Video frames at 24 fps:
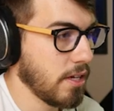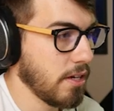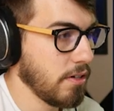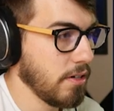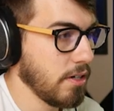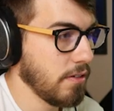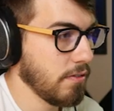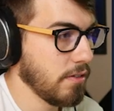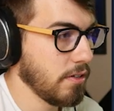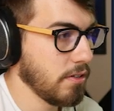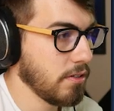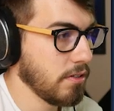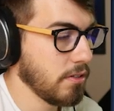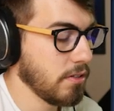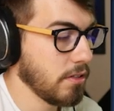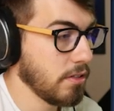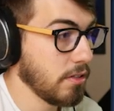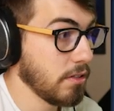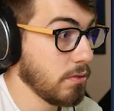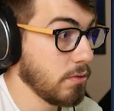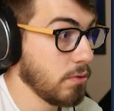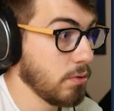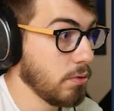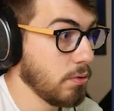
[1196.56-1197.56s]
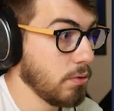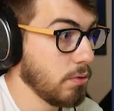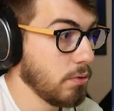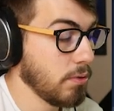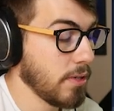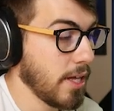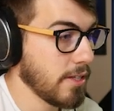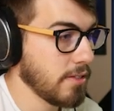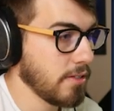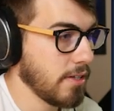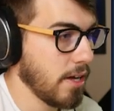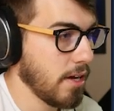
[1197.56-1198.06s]
I don't even... Ooh,
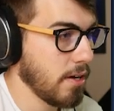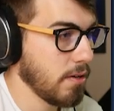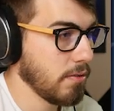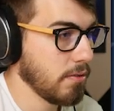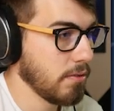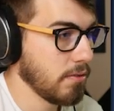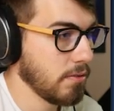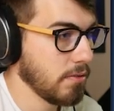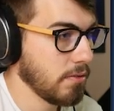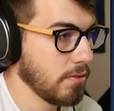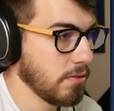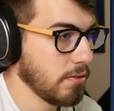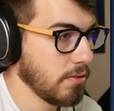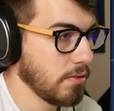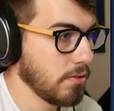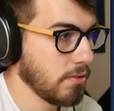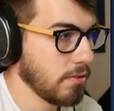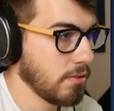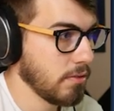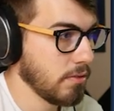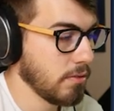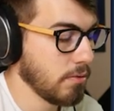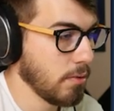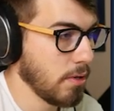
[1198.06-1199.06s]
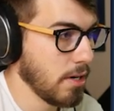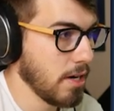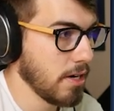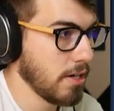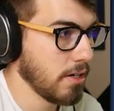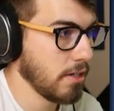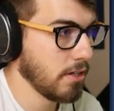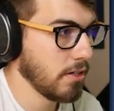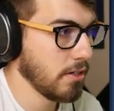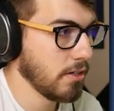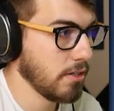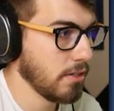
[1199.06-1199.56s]
that's how.
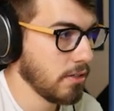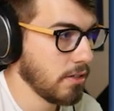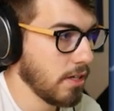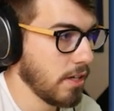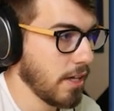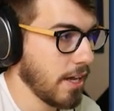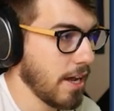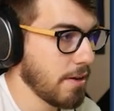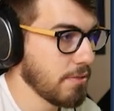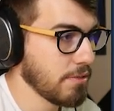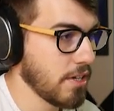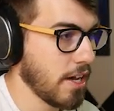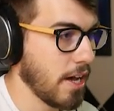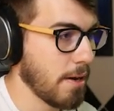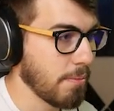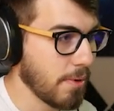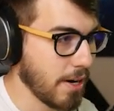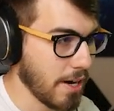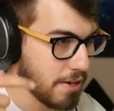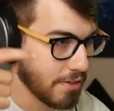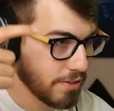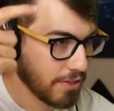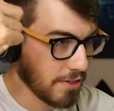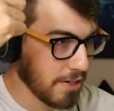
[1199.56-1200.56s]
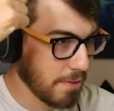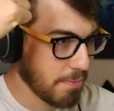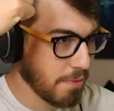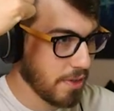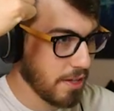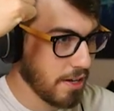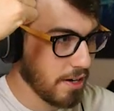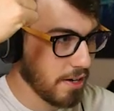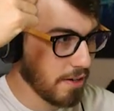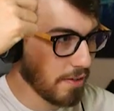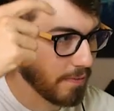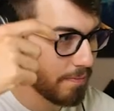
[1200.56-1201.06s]
Water. I like how his eyebrows are up
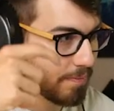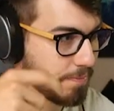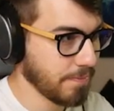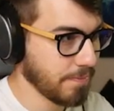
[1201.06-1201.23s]
there.